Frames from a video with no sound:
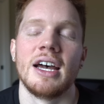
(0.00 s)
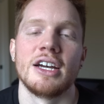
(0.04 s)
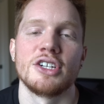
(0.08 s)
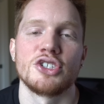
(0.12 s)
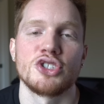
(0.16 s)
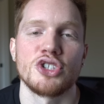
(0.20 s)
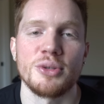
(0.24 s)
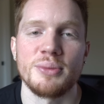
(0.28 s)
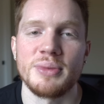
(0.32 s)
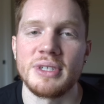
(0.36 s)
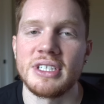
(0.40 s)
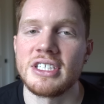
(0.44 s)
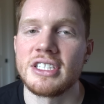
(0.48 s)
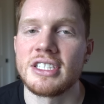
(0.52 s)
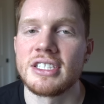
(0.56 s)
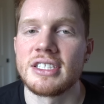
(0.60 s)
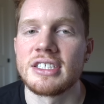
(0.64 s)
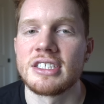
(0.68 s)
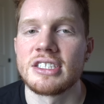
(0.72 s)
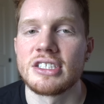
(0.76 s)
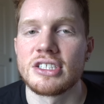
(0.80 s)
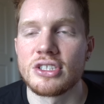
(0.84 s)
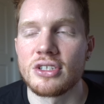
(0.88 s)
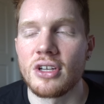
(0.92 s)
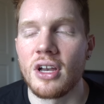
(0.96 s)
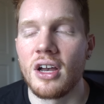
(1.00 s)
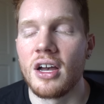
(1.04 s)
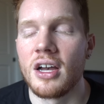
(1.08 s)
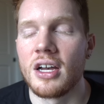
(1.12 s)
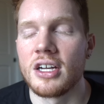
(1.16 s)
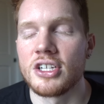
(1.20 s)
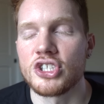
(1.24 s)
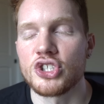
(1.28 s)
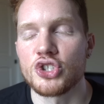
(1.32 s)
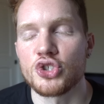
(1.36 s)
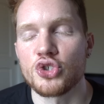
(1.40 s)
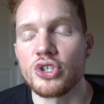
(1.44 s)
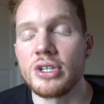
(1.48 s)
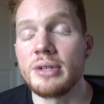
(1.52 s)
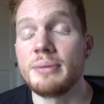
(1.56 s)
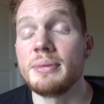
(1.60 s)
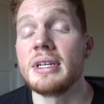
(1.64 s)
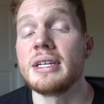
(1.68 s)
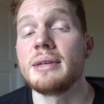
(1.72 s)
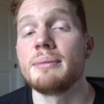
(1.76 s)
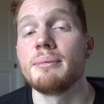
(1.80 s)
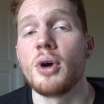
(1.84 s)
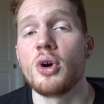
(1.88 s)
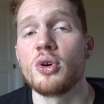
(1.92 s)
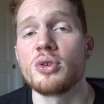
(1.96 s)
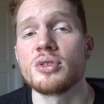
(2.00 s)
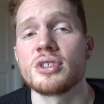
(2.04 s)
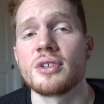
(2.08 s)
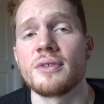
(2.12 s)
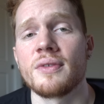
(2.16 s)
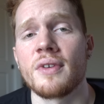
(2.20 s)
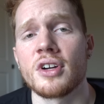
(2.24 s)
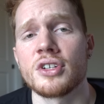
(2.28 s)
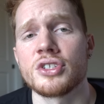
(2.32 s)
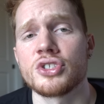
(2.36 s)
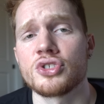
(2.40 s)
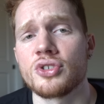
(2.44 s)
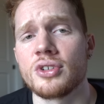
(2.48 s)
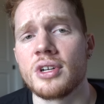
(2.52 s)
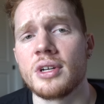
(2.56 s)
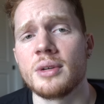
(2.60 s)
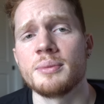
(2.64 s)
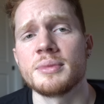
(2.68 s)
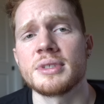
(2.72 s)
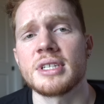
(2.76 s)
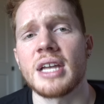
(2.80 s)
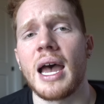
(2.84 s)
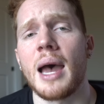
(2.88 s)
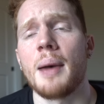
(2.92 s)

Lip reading: Should be streaming most of our scrims.